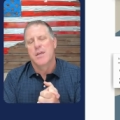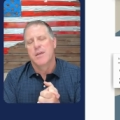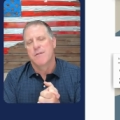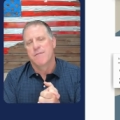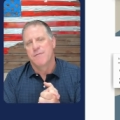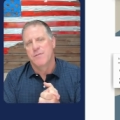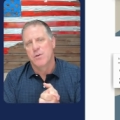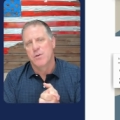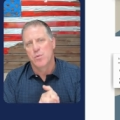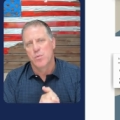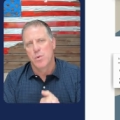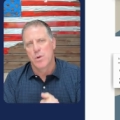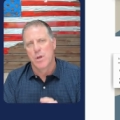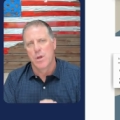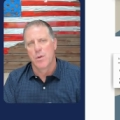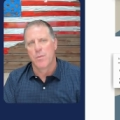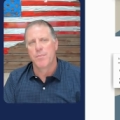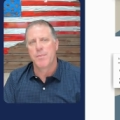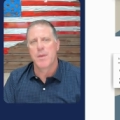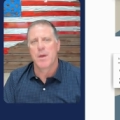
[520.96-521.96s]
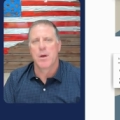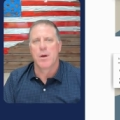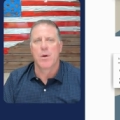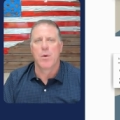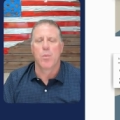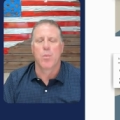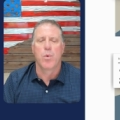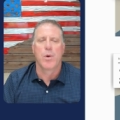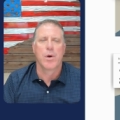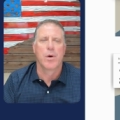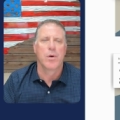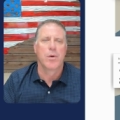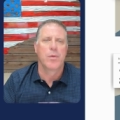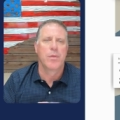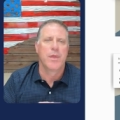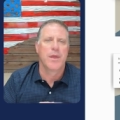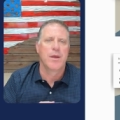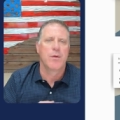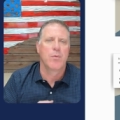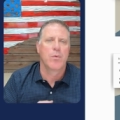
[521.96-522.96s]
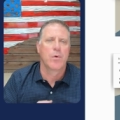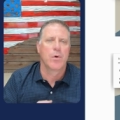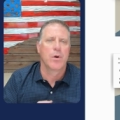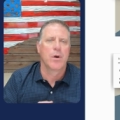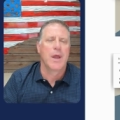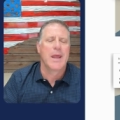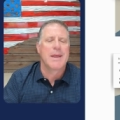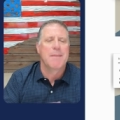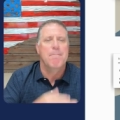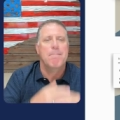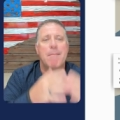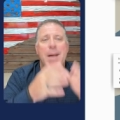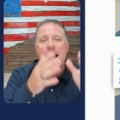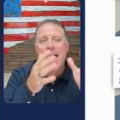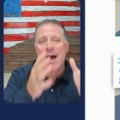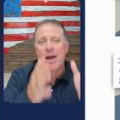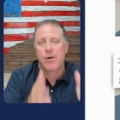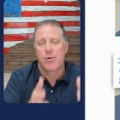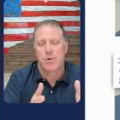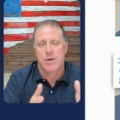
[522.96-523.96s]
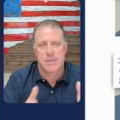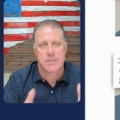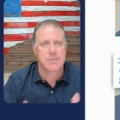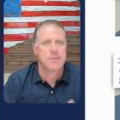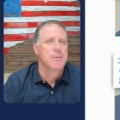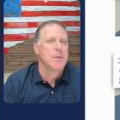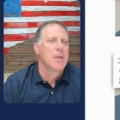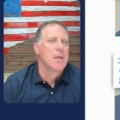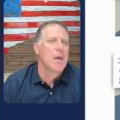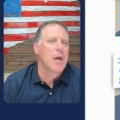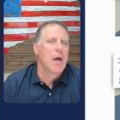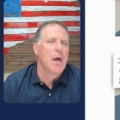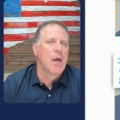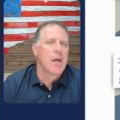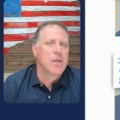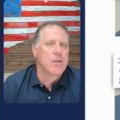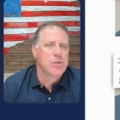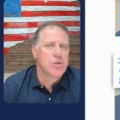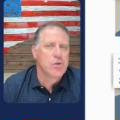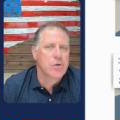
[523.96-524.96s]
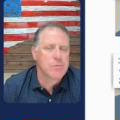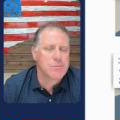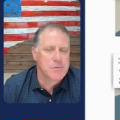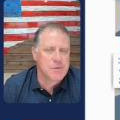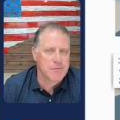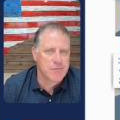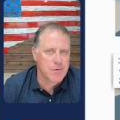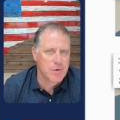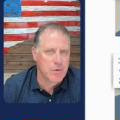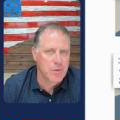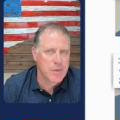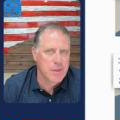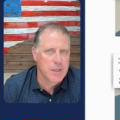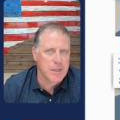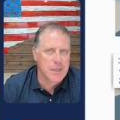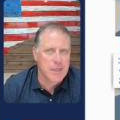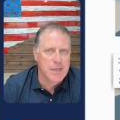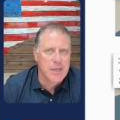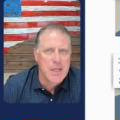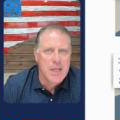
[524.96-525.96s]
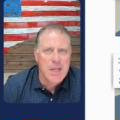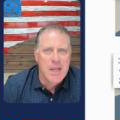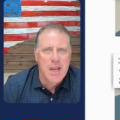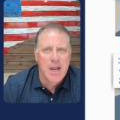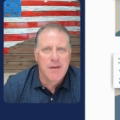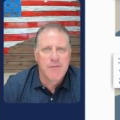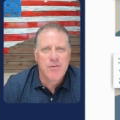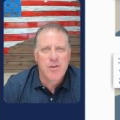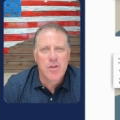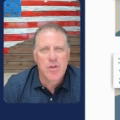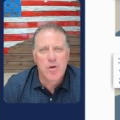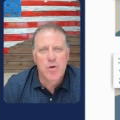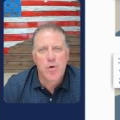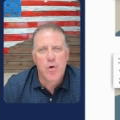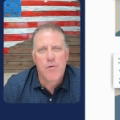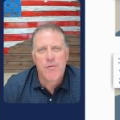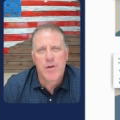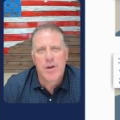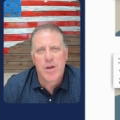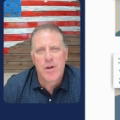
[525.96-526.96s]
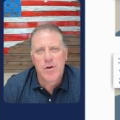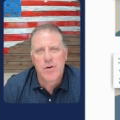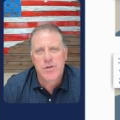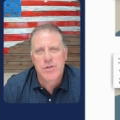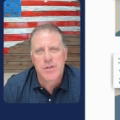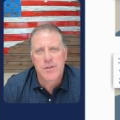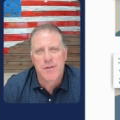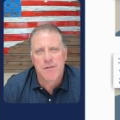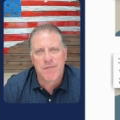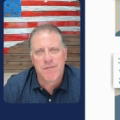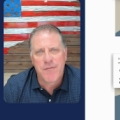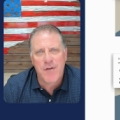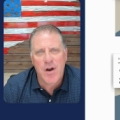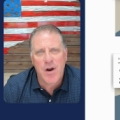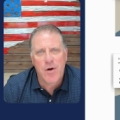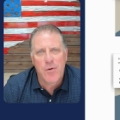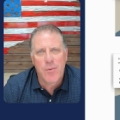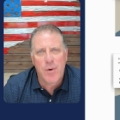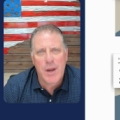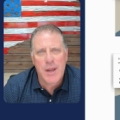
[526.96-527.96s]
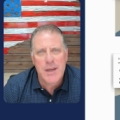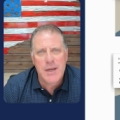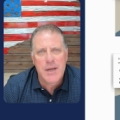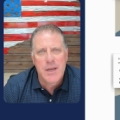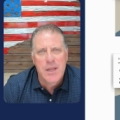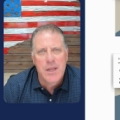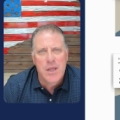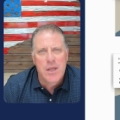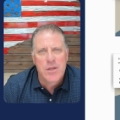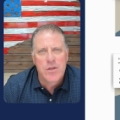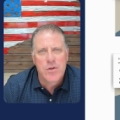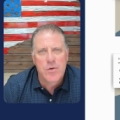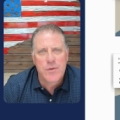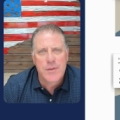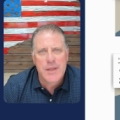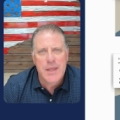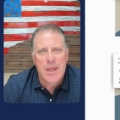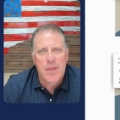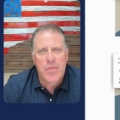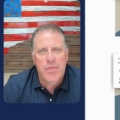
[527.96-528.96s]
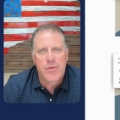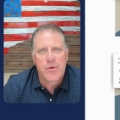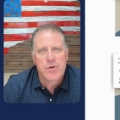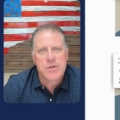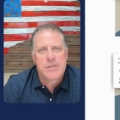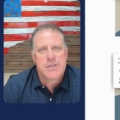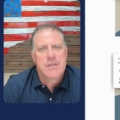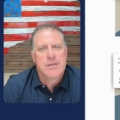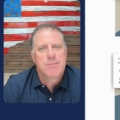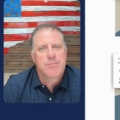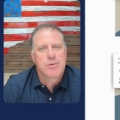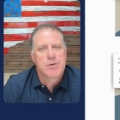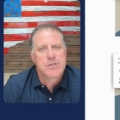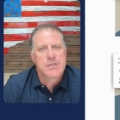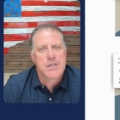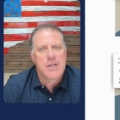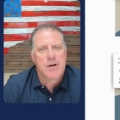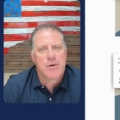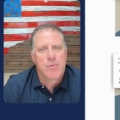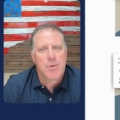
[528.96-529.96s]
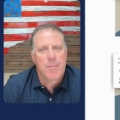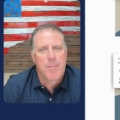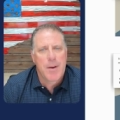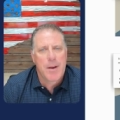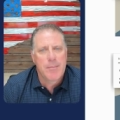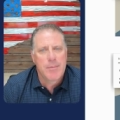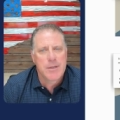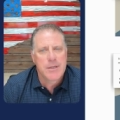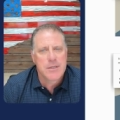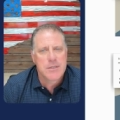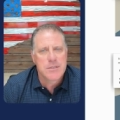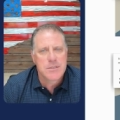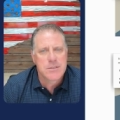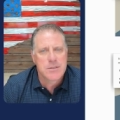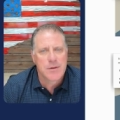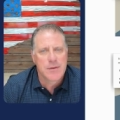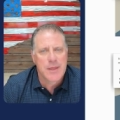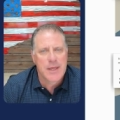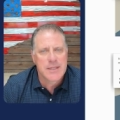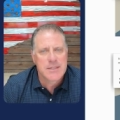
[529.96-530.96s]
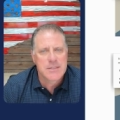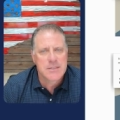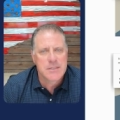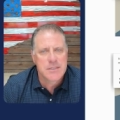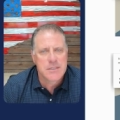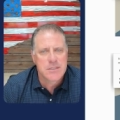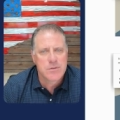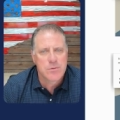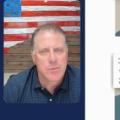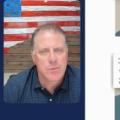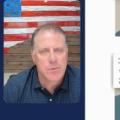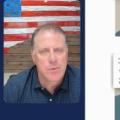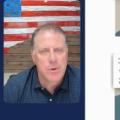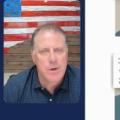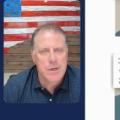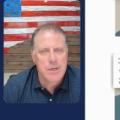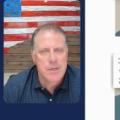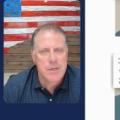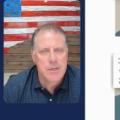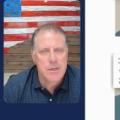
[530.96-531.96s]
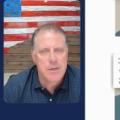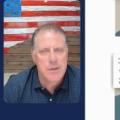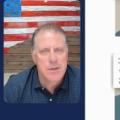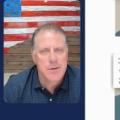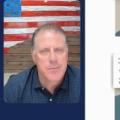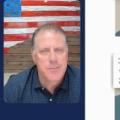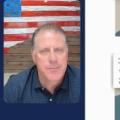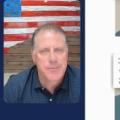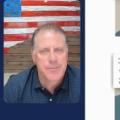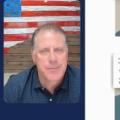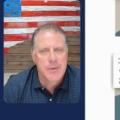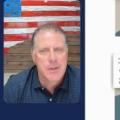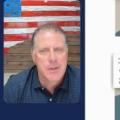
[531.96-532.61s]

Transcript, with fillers: if you will, where they were a moderate in terms of their thinking. And if you look over here to the far right, you only had 13% of Republicans. So that's this right here